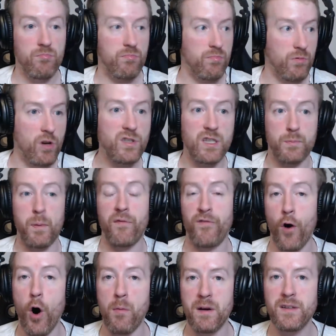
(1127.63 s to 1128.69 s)
because it's
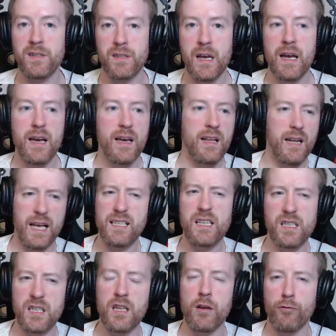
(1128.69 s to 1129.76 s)
performance,
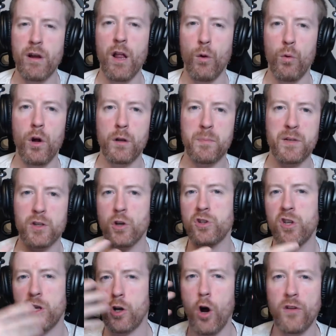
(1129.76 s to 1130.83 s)
exists in the real world, but it's also
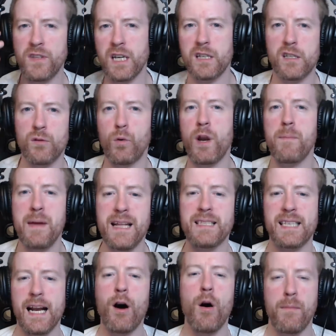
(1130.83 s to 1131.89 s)
the context of what it means
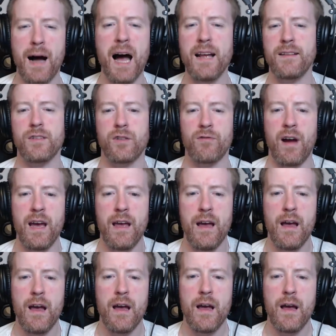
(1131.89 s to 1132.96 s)
in our minds, right?
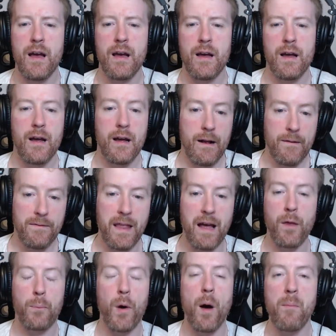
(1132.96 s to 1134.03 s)
Now, the
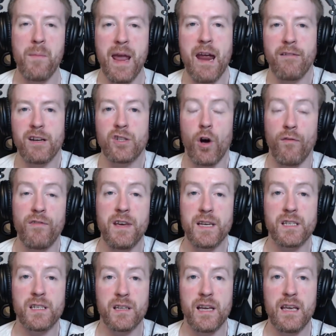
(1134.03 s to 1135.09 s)
problem here is,
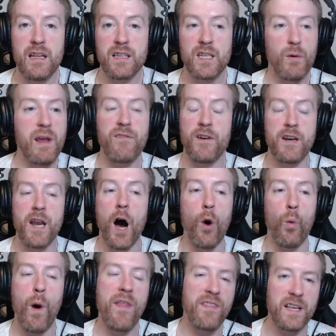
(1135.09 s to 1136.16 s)
obviously, to even know
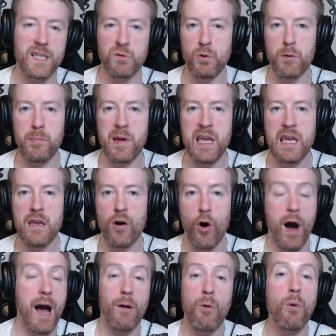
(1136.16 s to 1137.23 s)
when this would be or
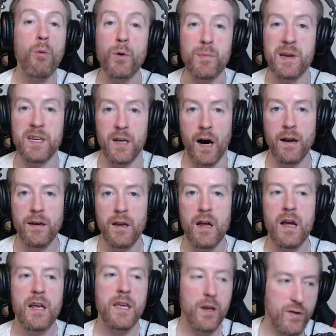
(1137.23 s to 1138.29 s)
how it would be done,
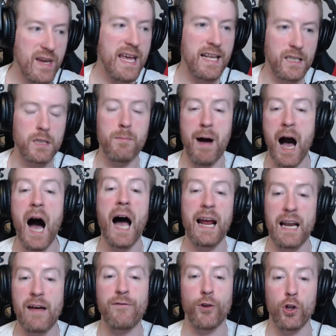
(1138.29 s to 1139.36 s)
you'd need some
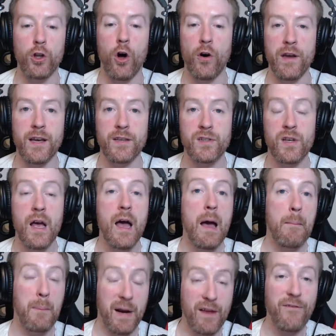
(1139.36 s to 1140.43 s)
high-level lawyers.
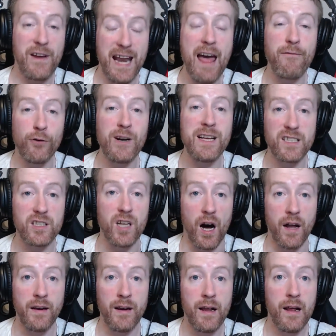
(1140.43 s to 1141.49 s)
But if it ever is
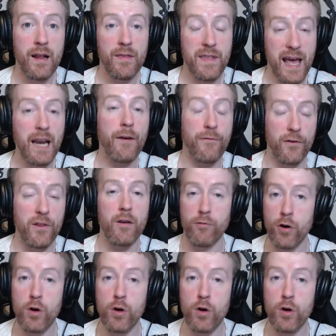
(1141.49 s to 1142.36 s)
done, the elephant in the